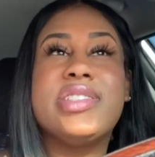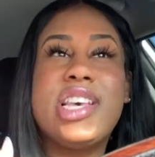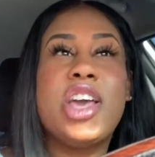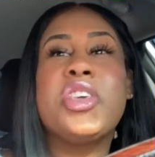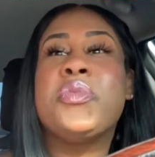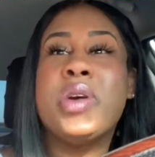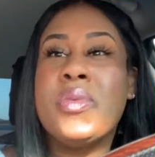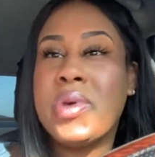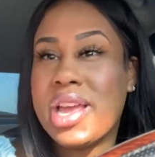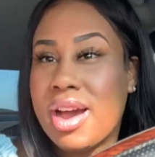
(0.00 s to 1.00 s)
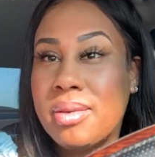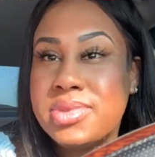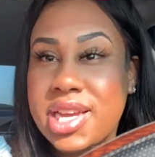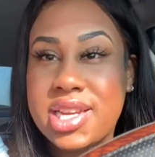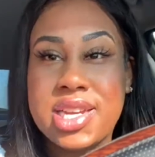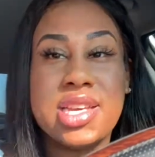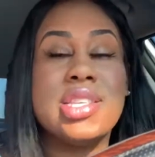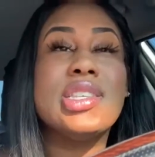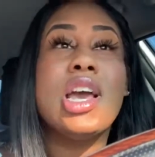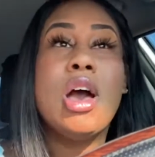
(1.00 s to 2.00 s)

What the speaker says: tell you what week update it is,